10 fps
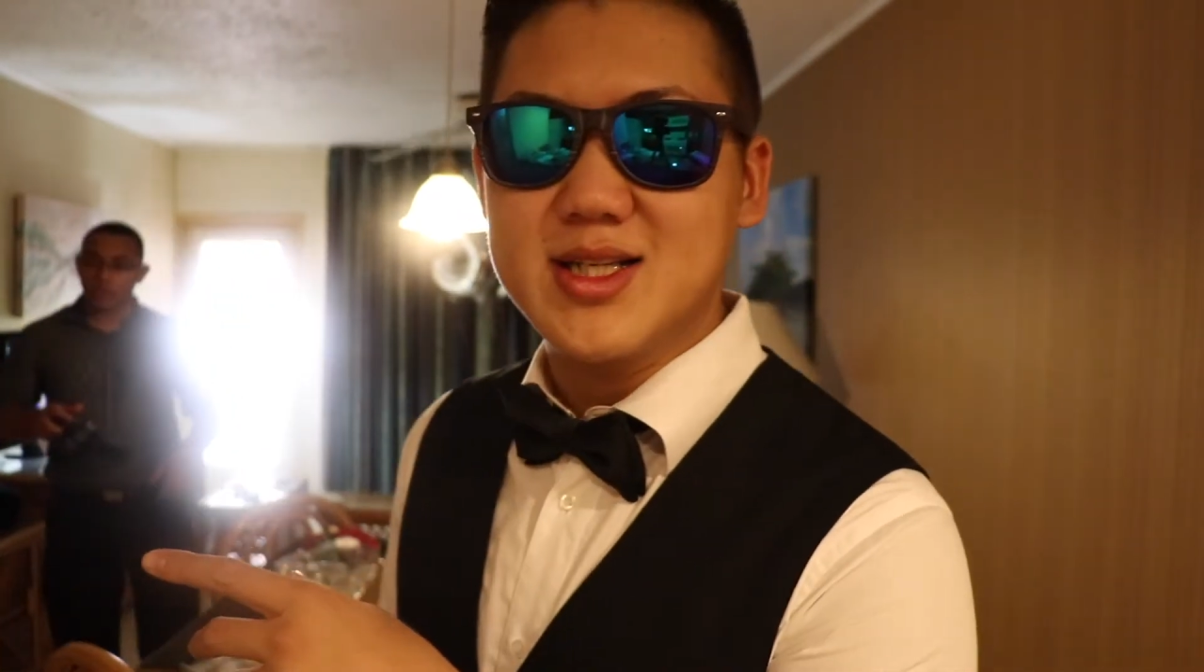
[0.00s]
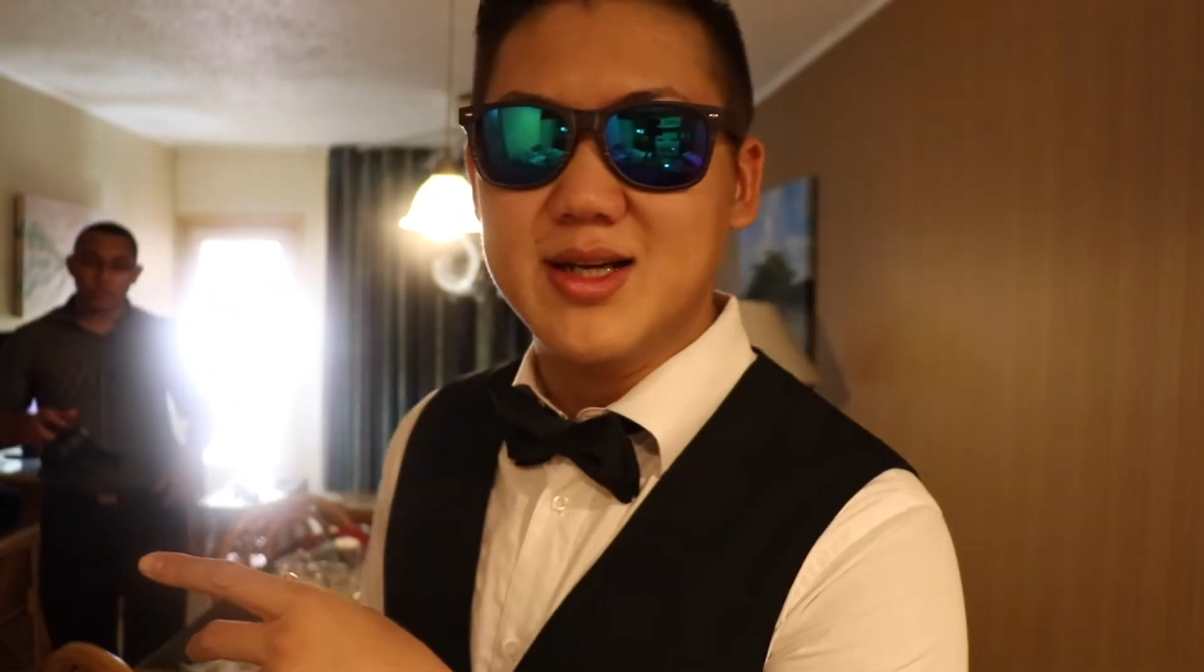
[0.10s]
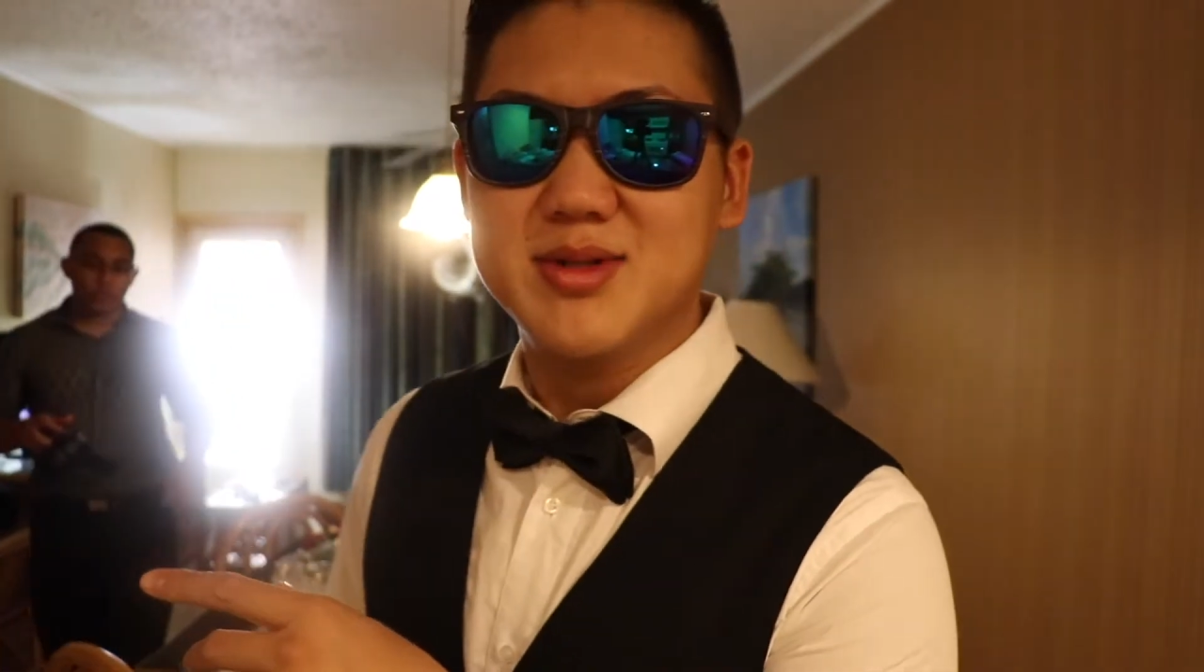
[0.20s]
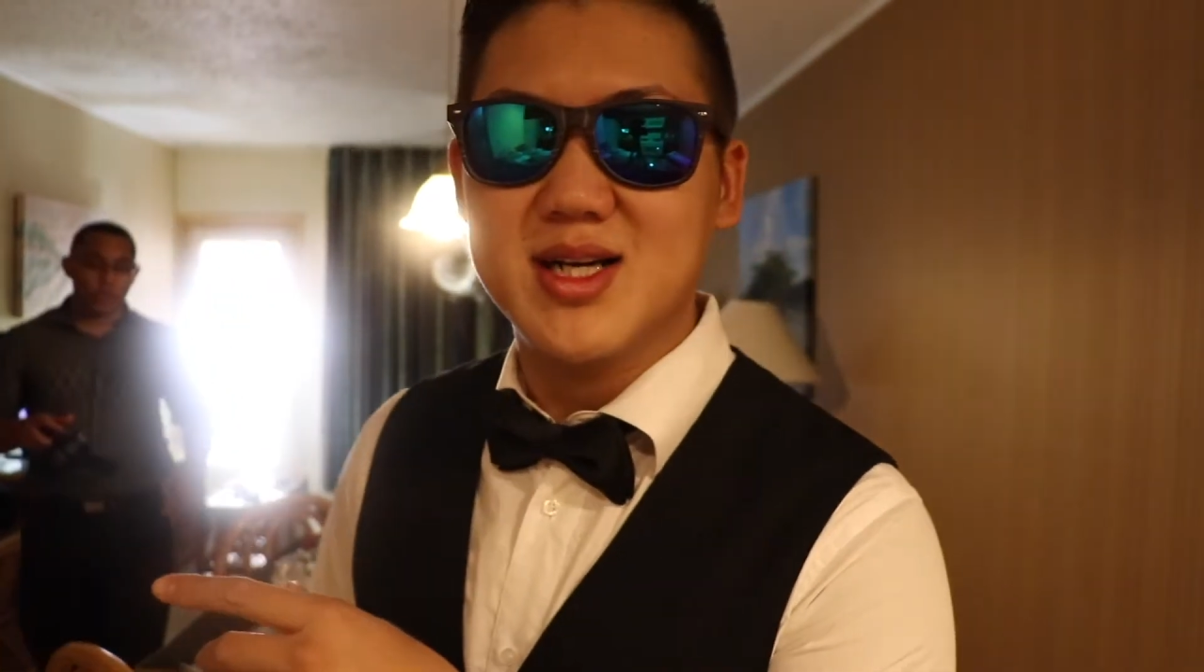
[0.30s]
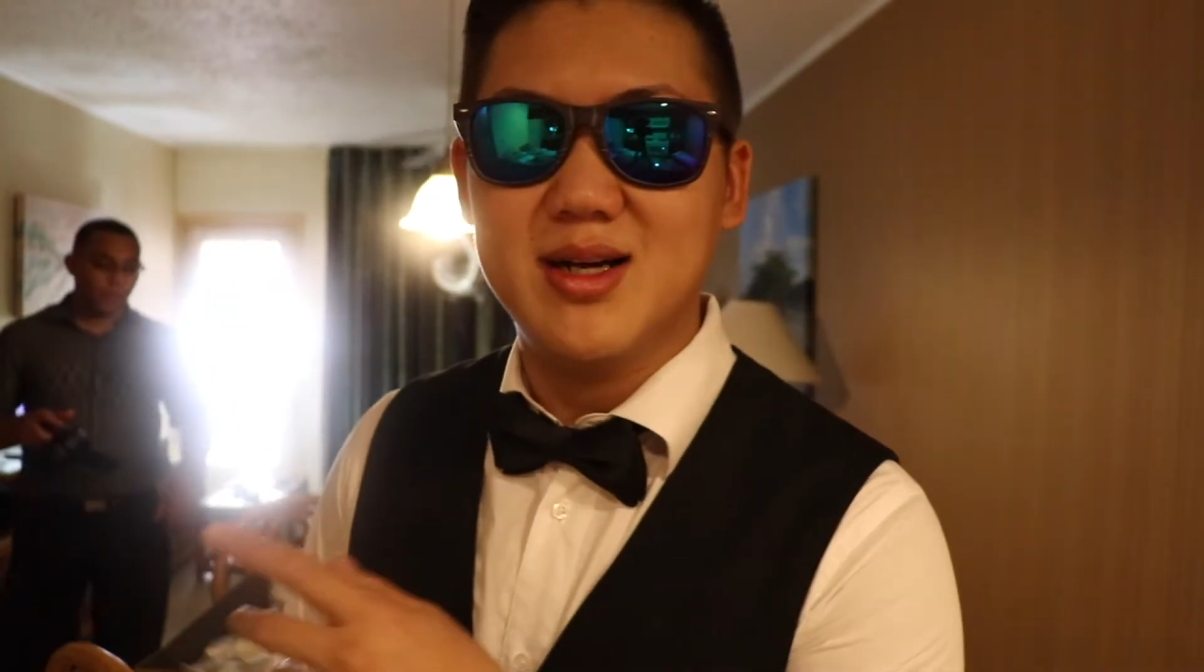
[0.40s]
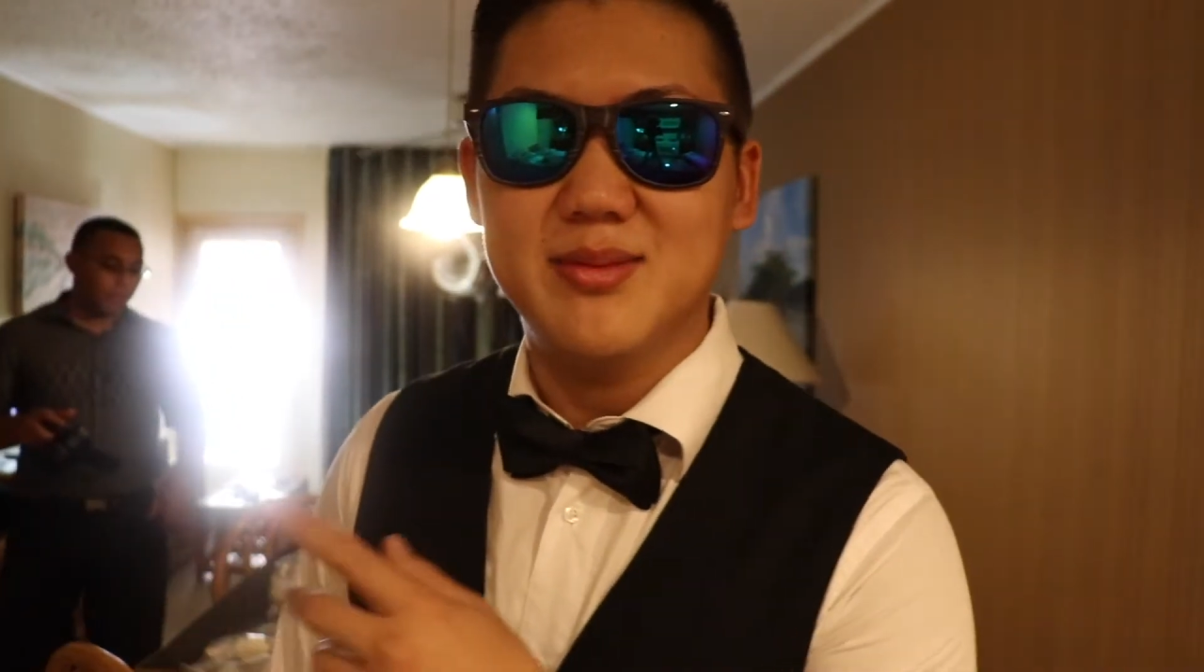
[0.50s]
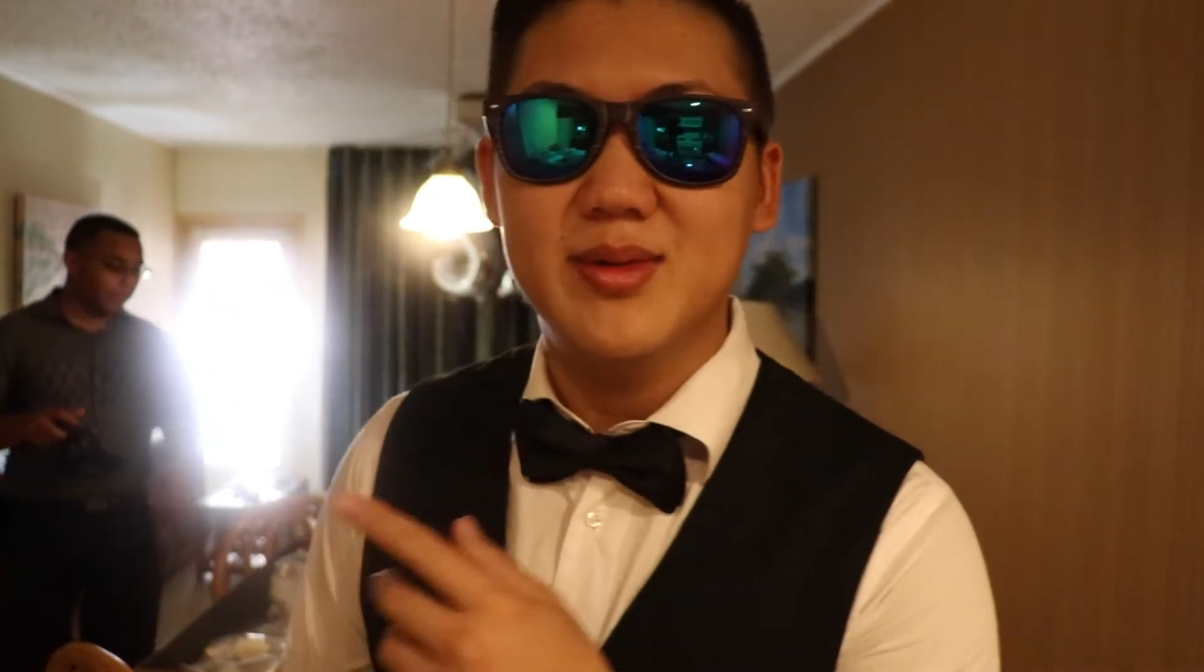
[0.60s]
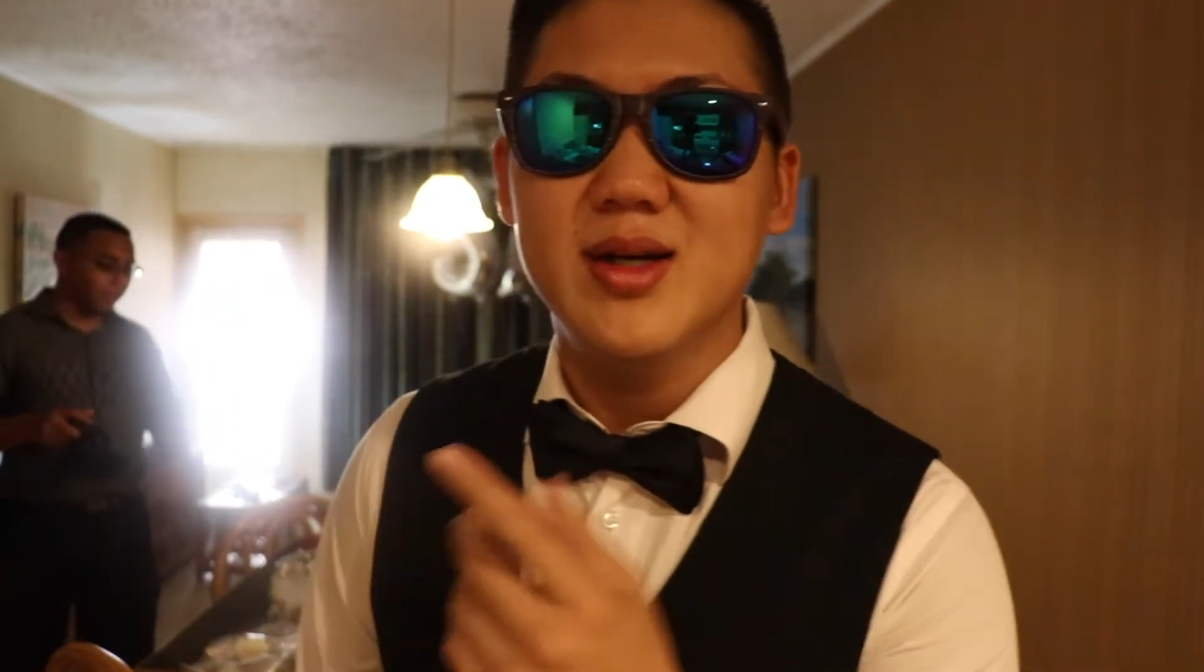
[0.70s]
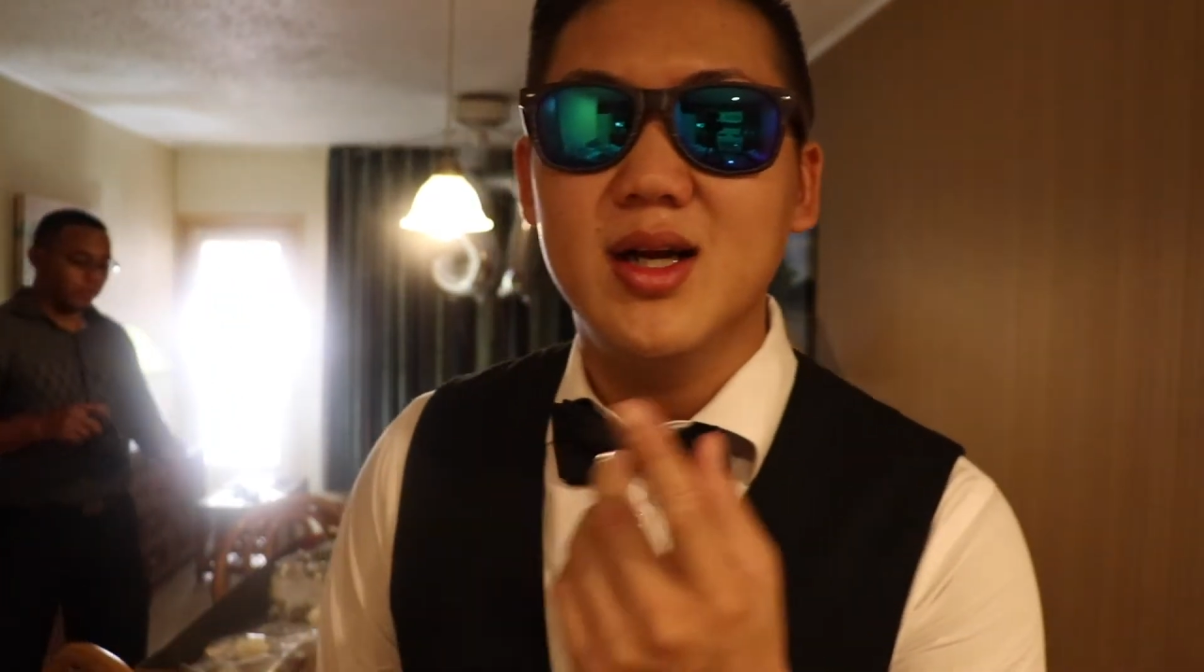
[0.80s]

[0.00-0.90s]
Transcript: same time.